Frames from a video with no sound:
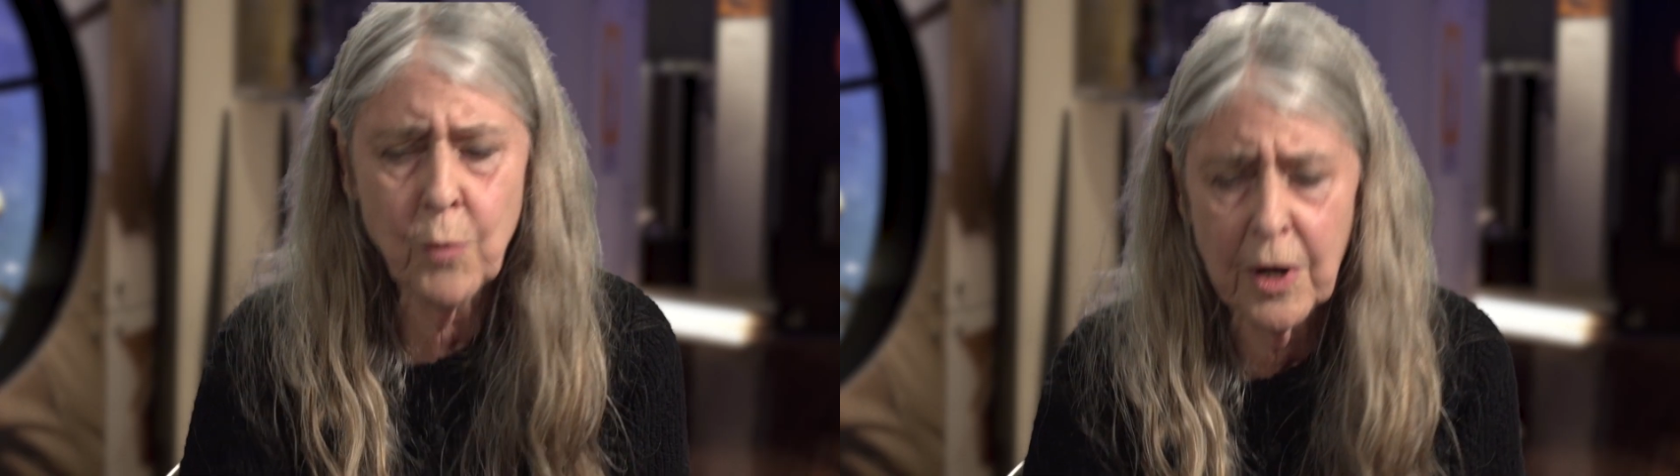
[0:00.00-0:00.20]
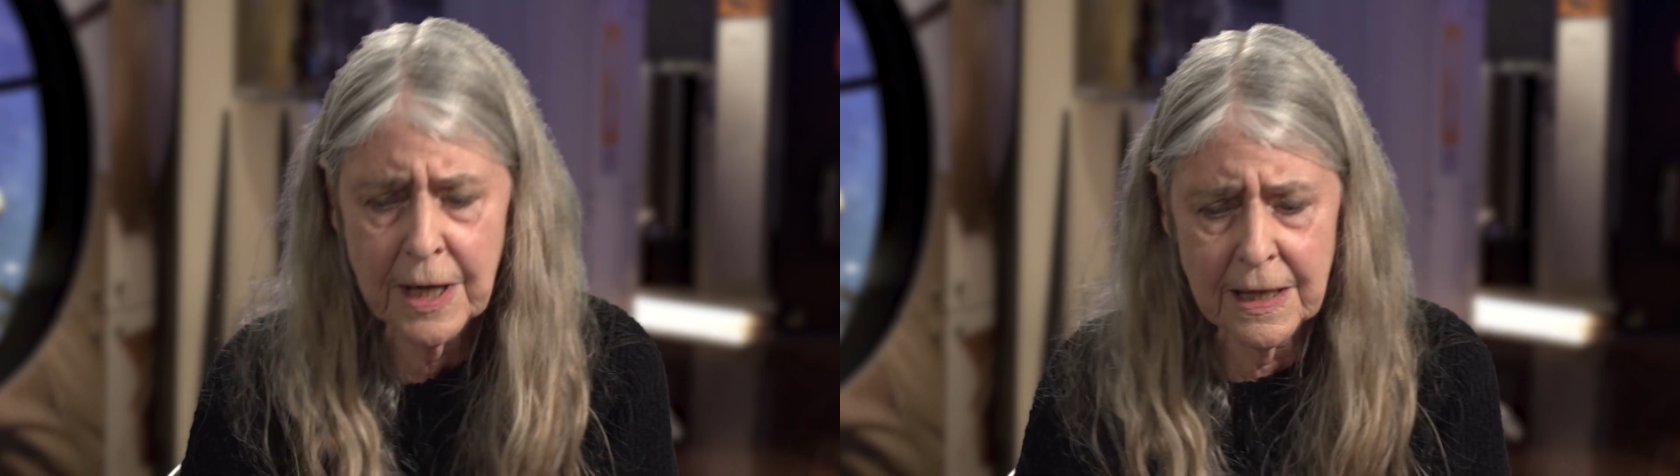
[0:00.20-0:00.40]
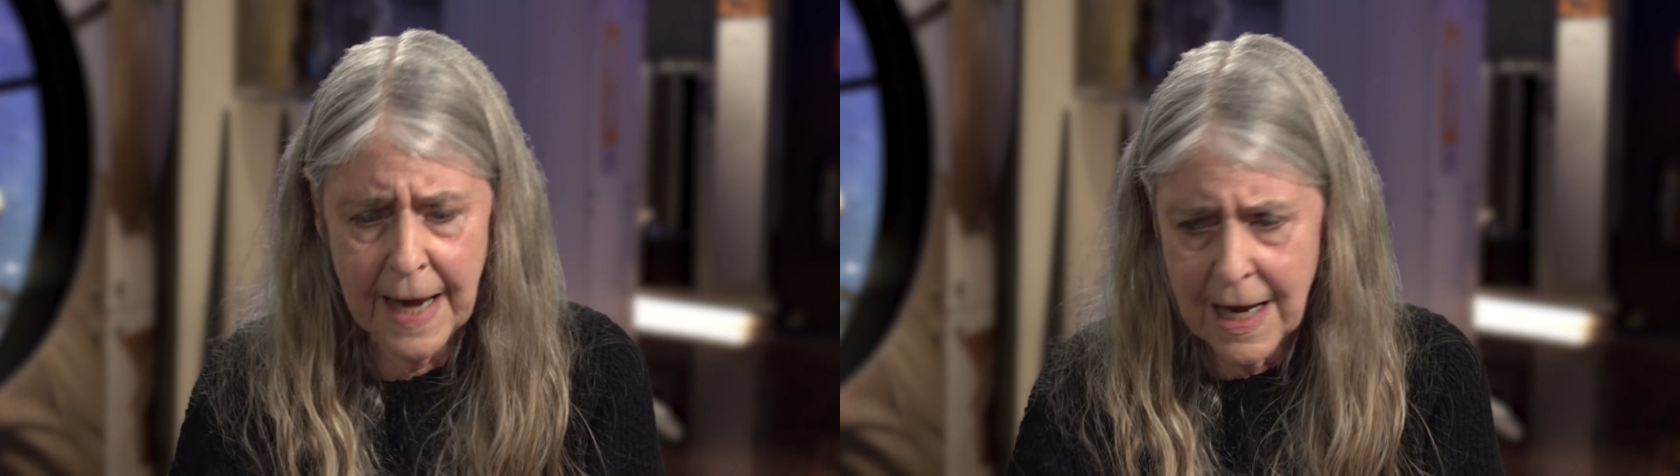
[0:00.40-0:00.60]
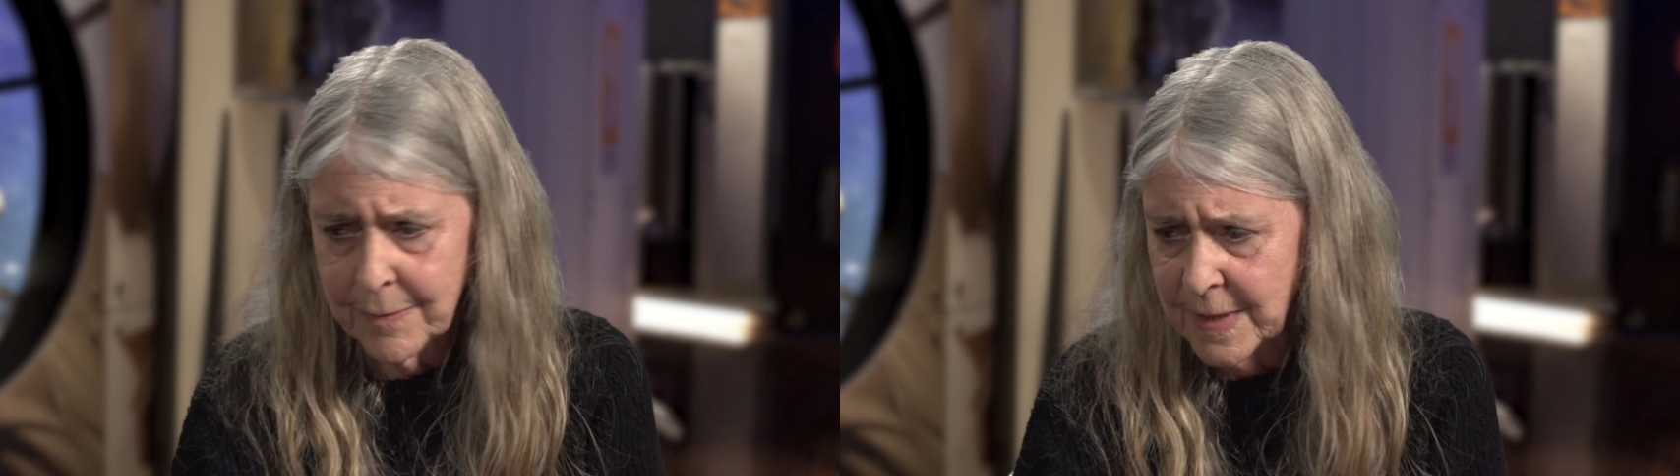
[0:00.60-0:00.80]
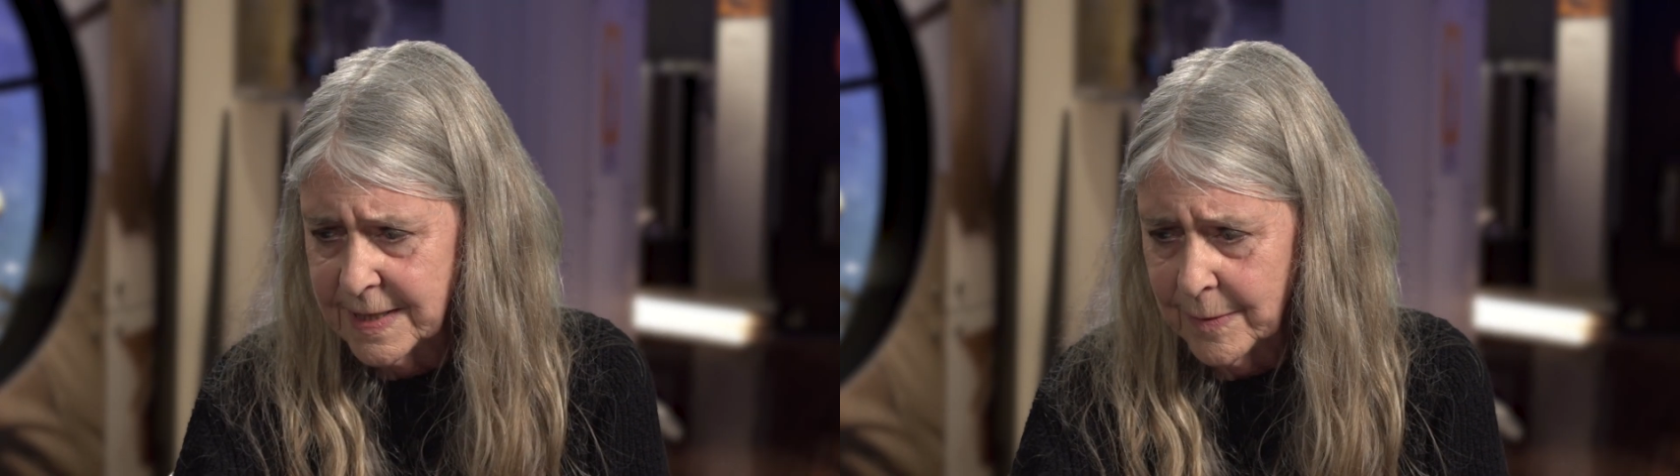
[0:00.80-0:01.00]
Well, he'd
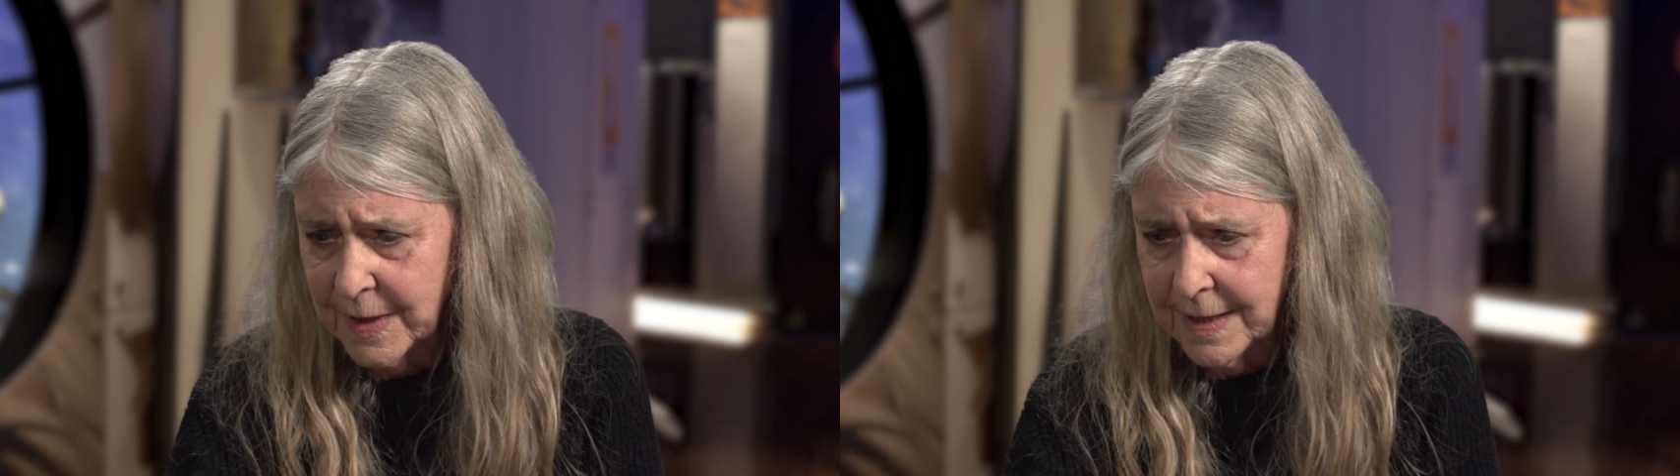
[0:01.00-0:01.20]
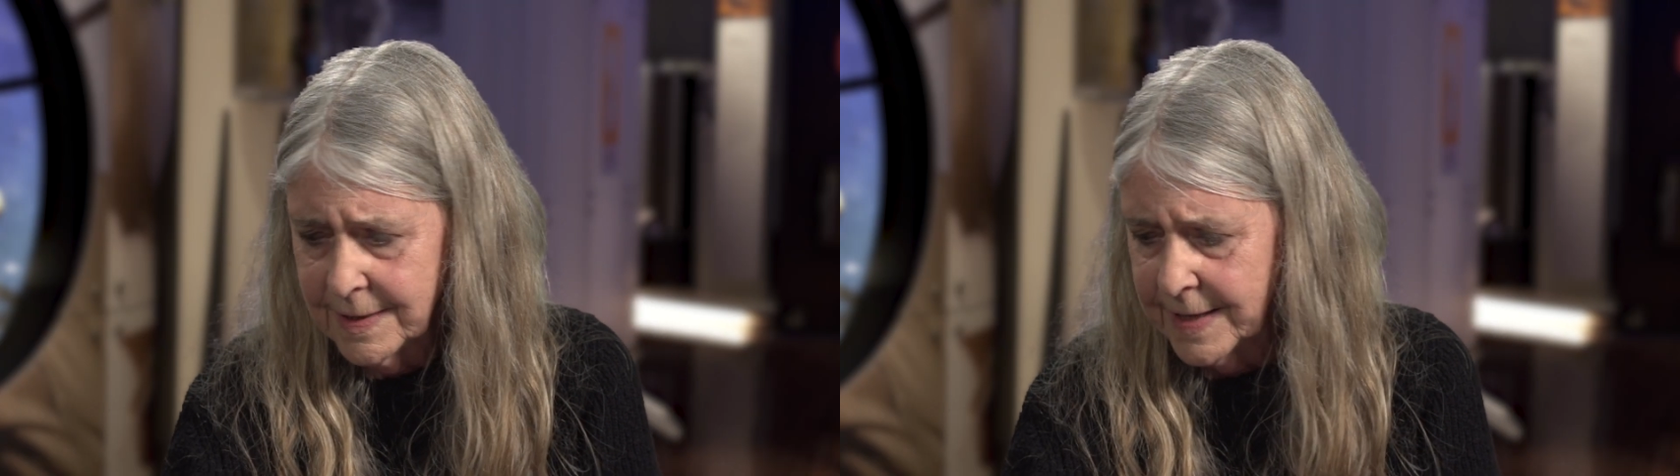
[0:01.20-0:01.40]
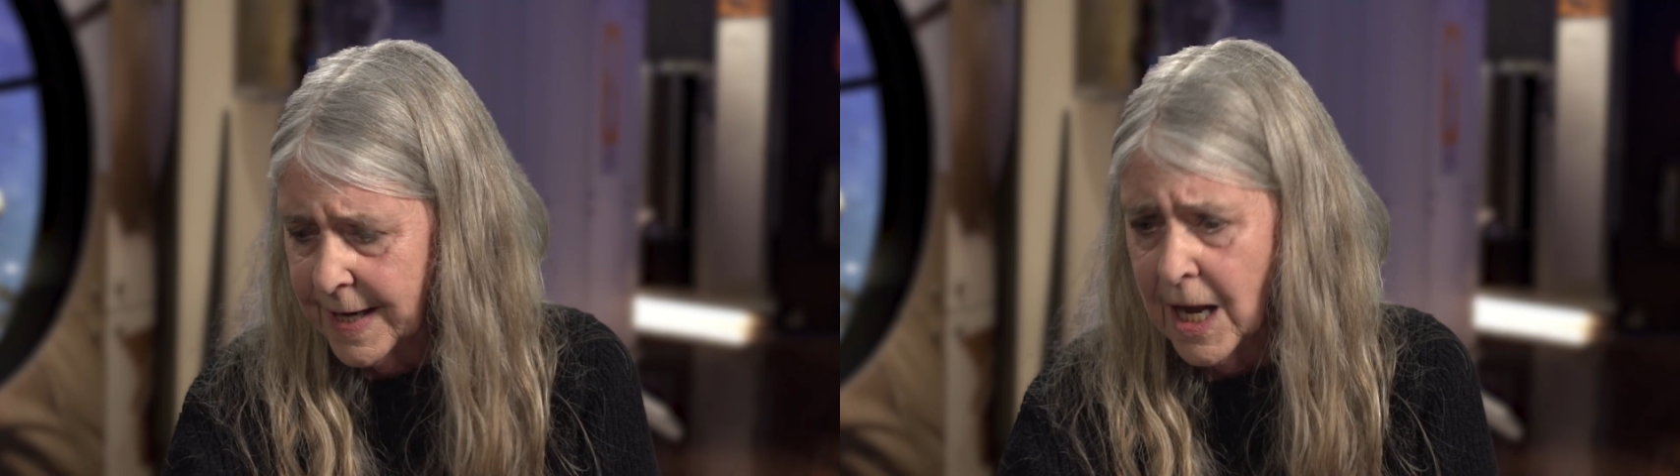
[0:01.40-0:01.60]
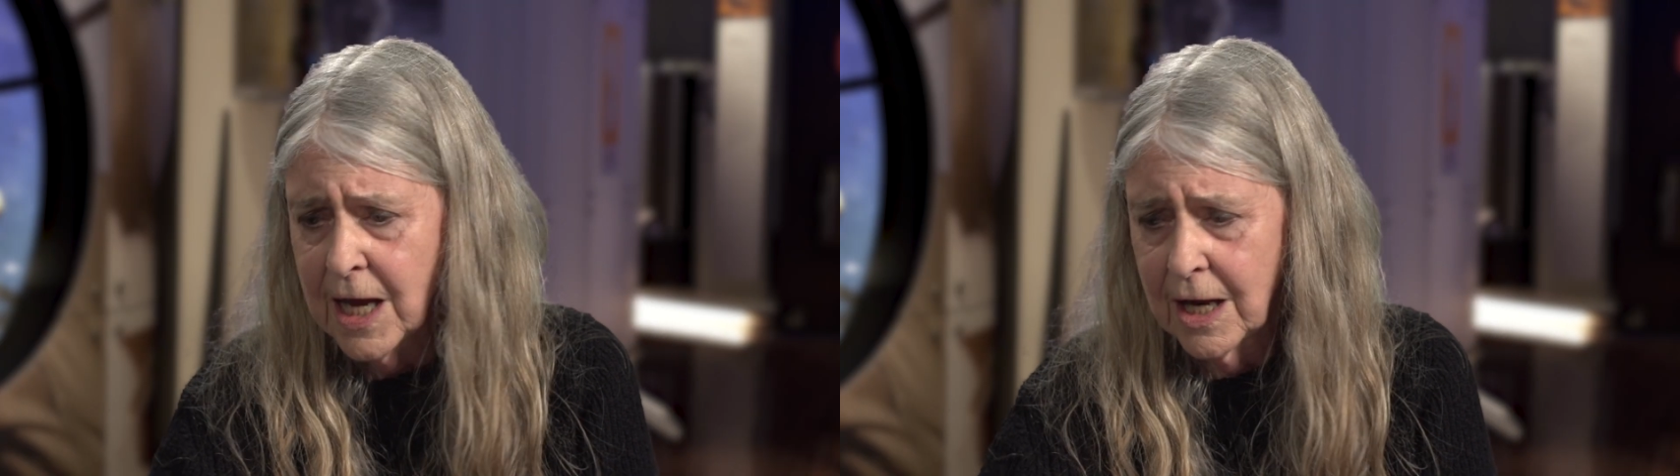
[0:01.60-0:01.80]
hand me something saying,